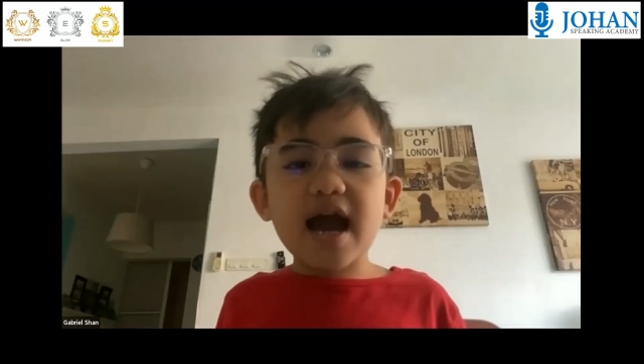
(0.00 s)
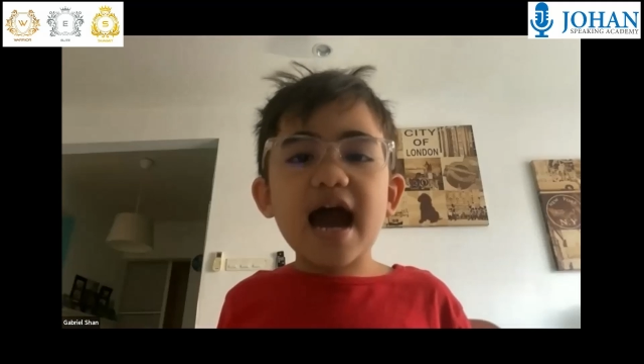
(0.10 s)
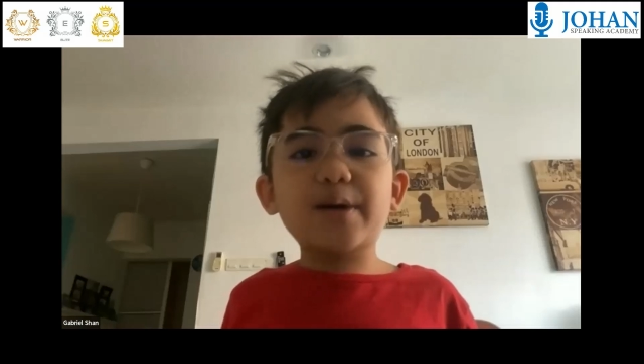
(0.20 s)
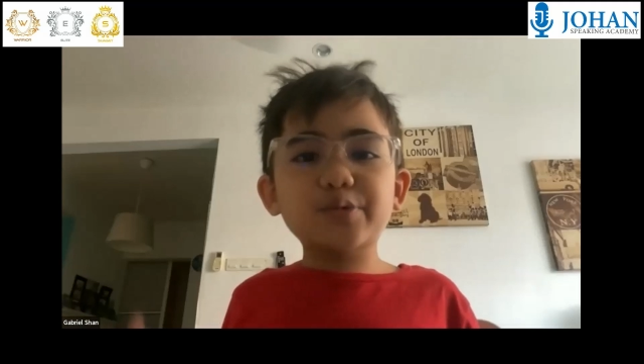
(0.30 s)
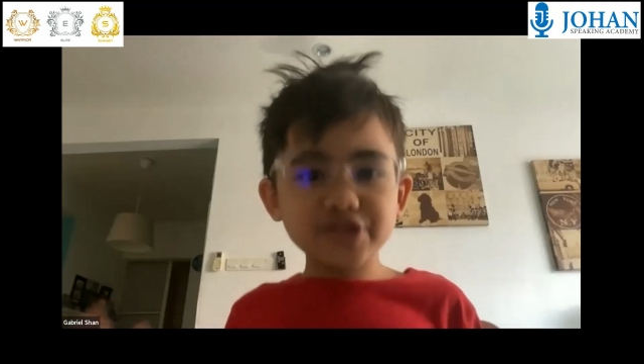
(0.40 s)

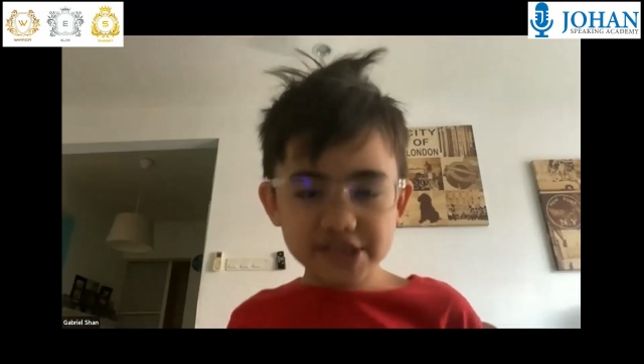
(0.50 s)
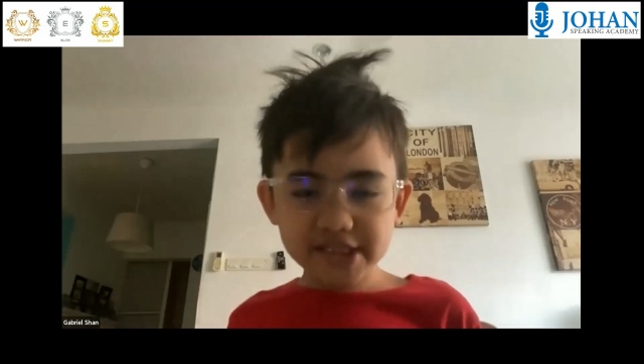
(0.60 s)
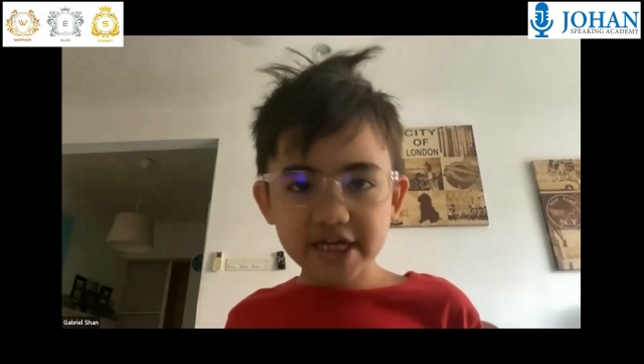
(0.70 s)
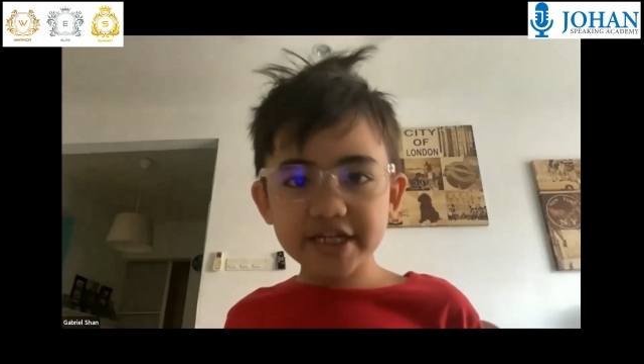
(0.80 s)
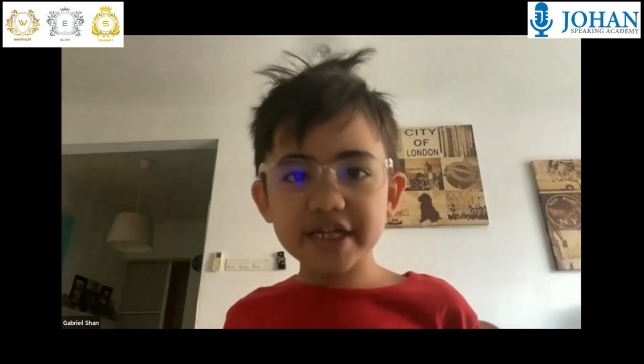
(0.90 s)
I will
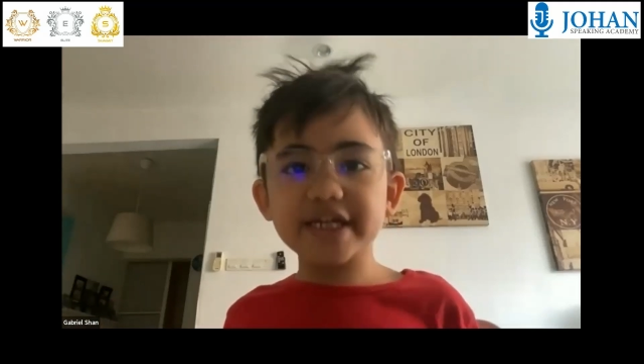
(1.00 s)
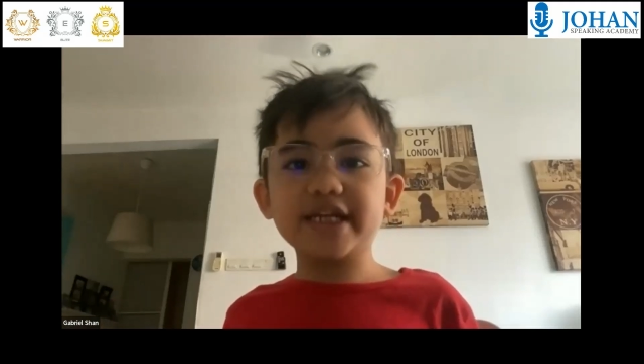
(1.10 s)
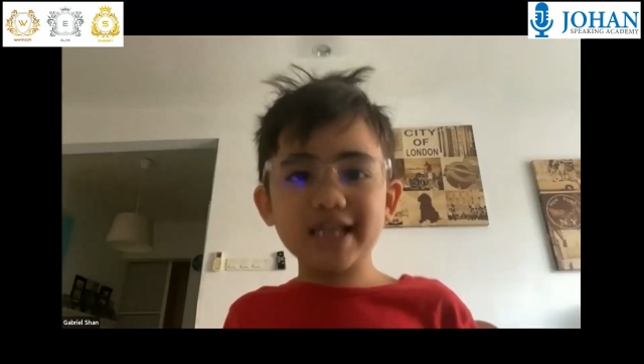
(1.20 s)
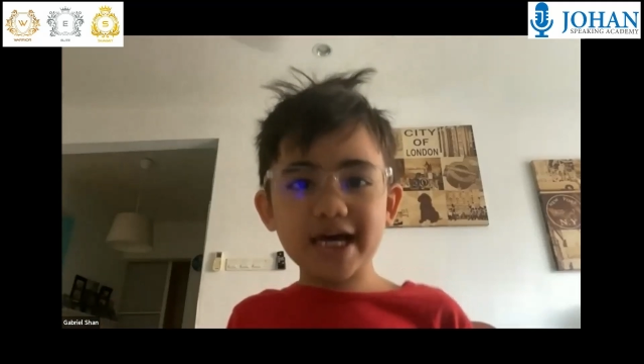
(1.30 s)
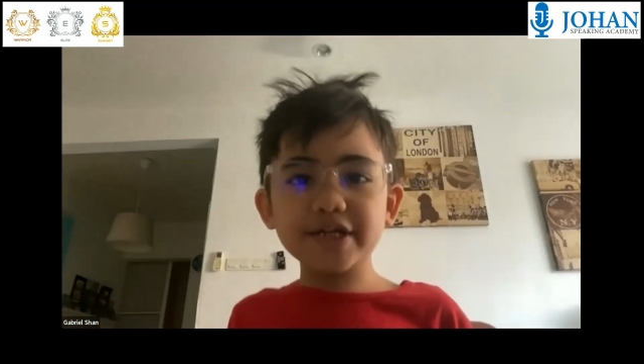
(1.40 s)
study
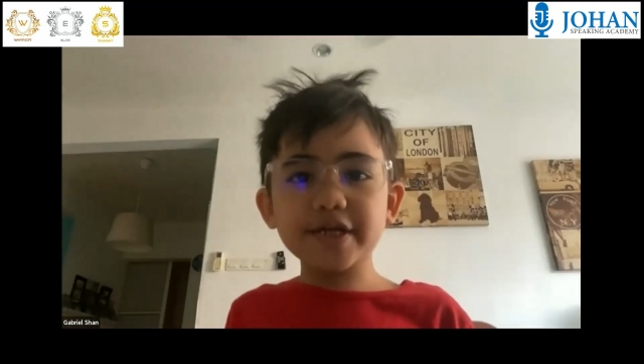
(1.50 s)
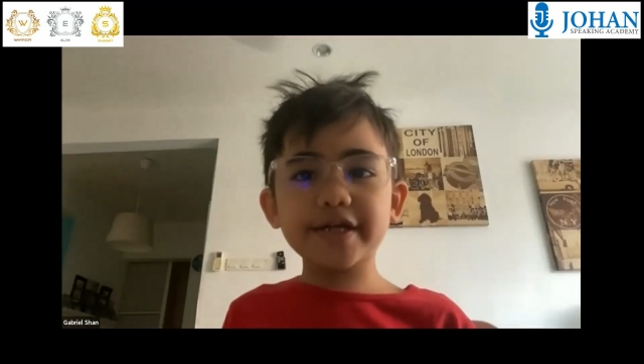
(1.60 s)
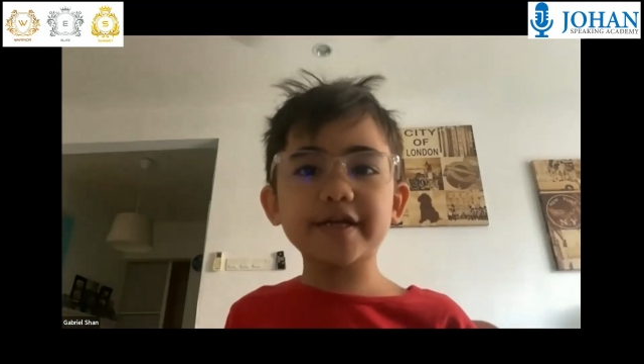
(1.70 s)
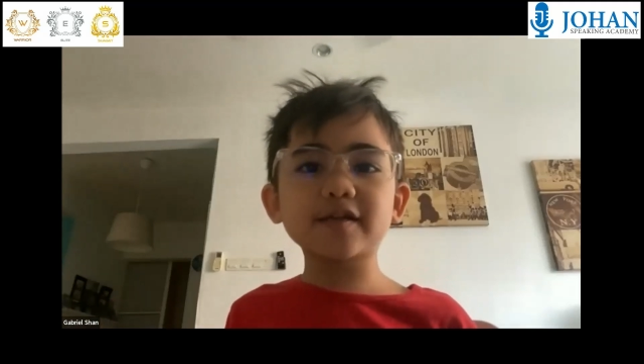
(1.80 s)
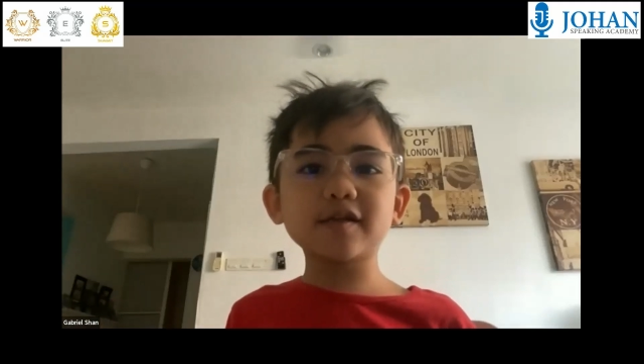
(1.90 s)
in London,
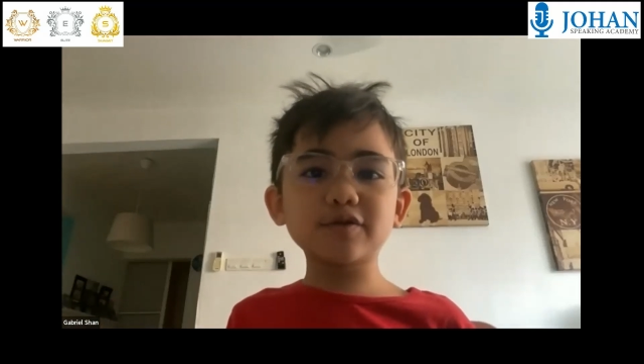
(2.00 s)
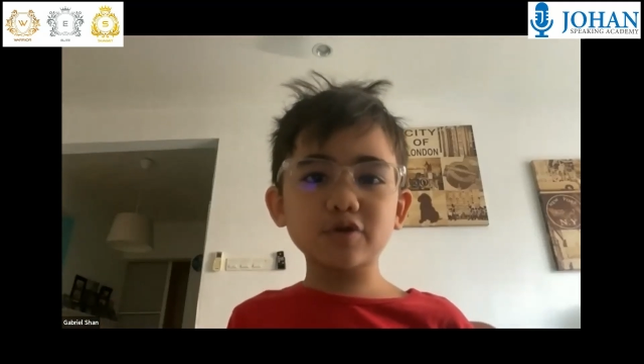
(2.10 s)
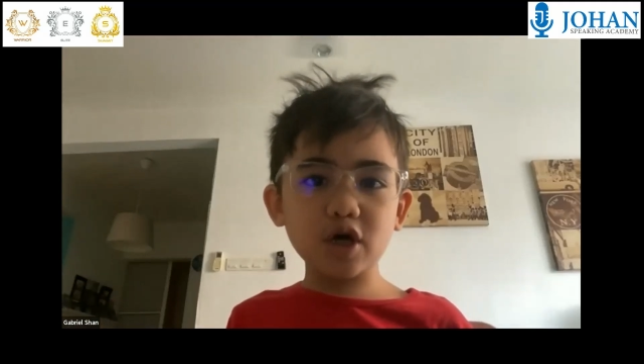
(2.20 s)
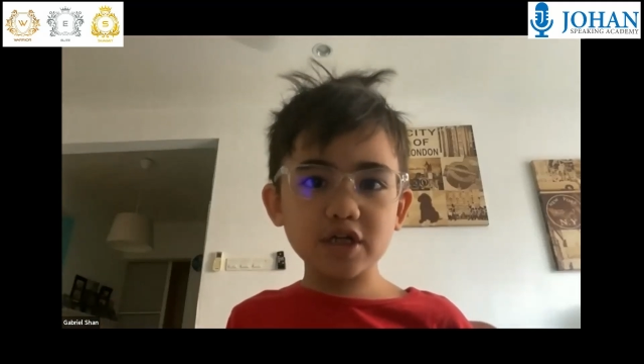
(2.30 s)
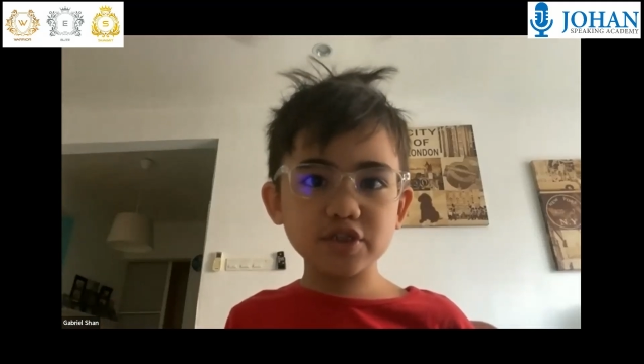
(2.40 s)
England
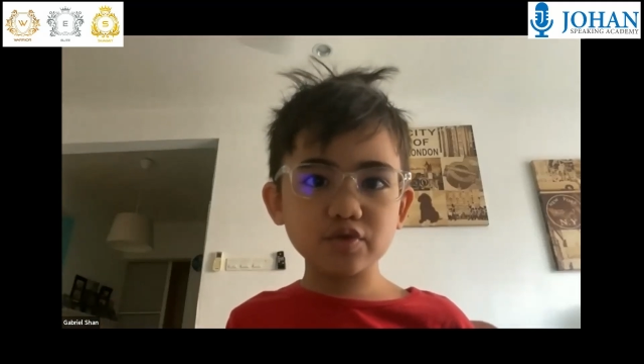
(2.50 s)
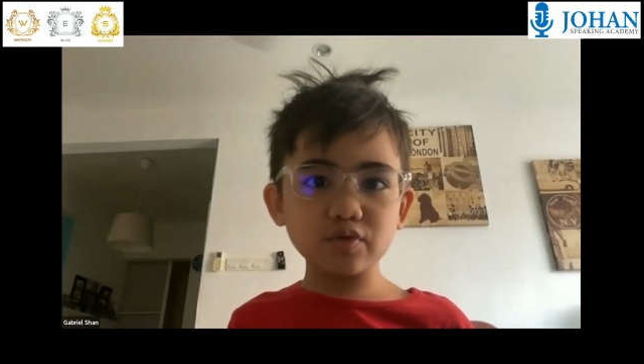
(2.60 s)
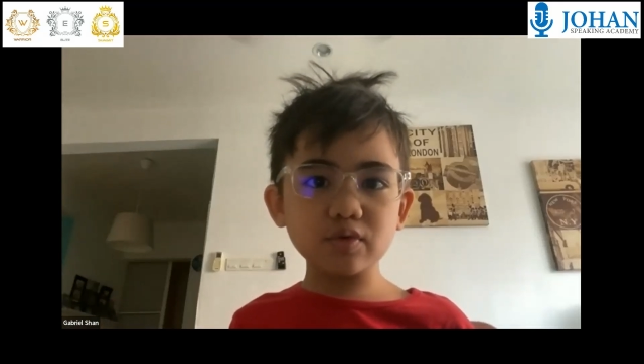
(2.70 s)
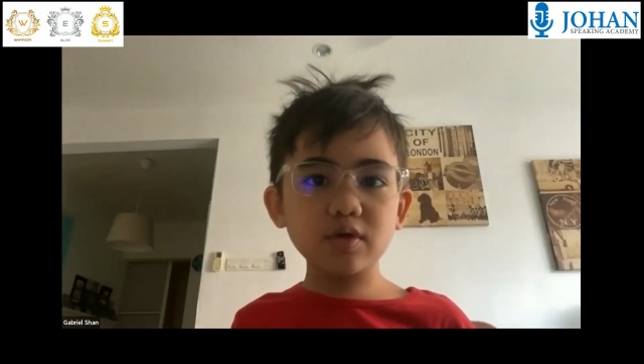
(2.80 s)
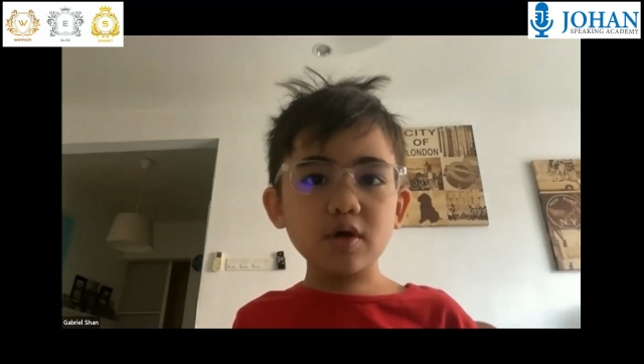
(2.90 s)
Law School.